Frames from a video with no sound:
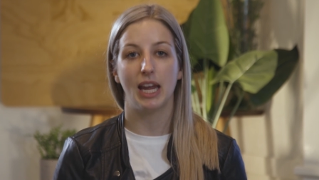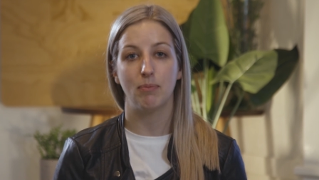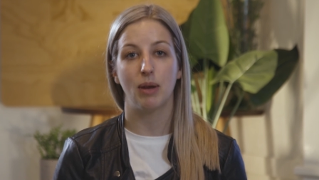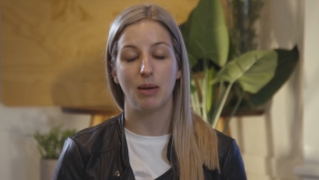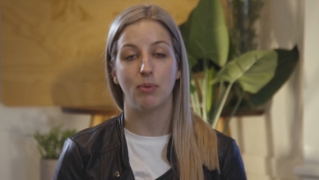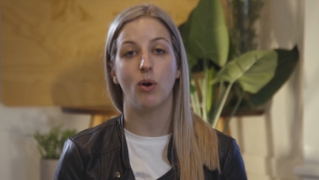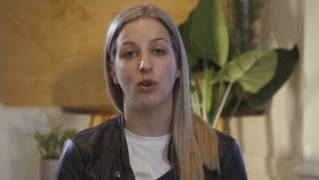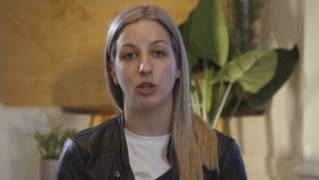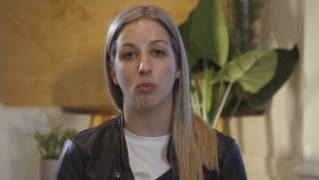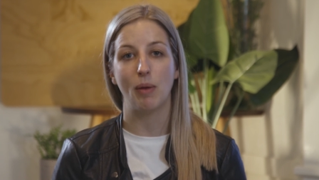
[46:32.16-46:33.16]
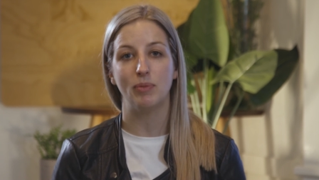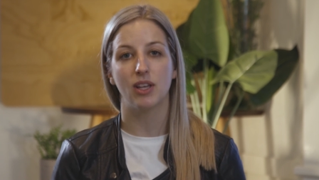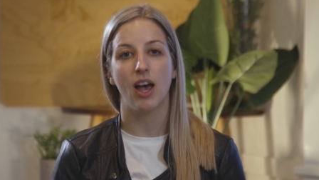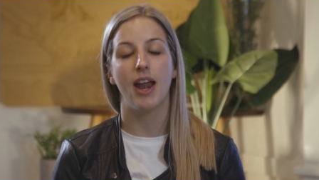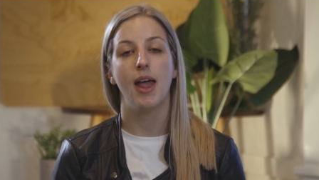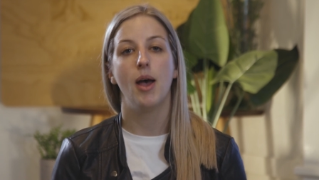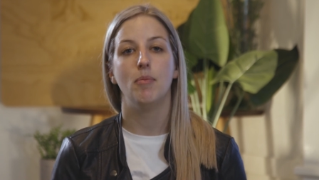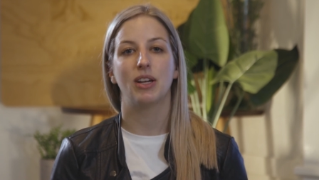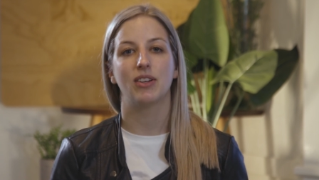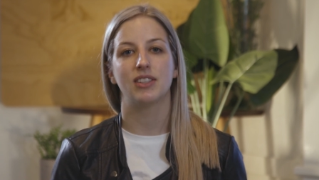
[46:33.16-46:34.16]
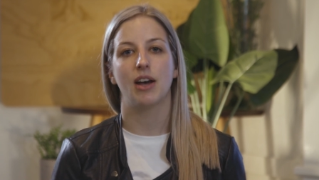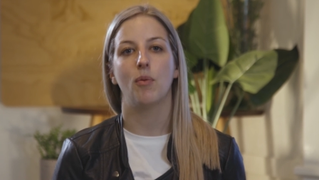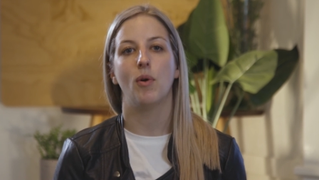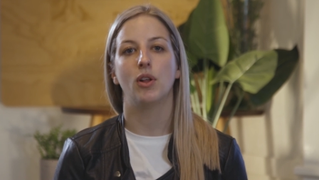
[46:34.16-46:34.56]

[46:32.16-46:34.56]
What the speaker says: people on your website, because they'll want